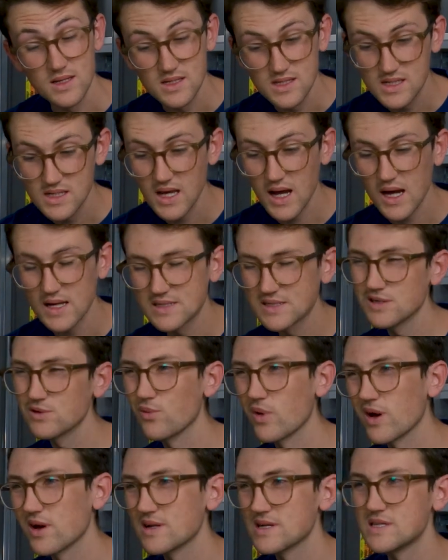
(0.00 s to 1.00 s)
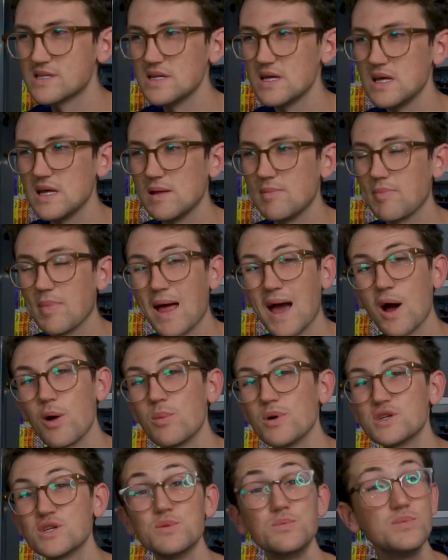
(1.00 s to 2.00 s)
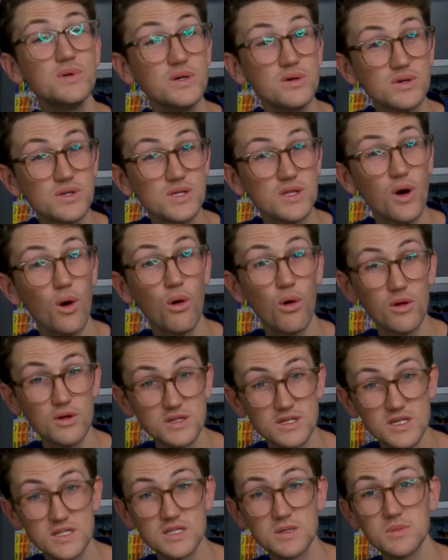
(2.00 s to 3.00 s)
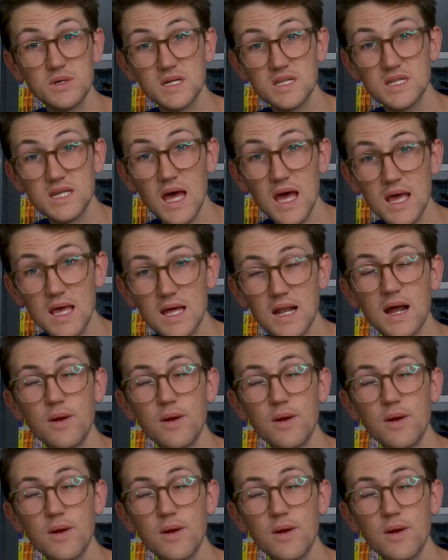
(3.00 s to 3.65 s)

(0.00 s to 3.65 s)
See, I still wanted to see how much abuse the whole system could take,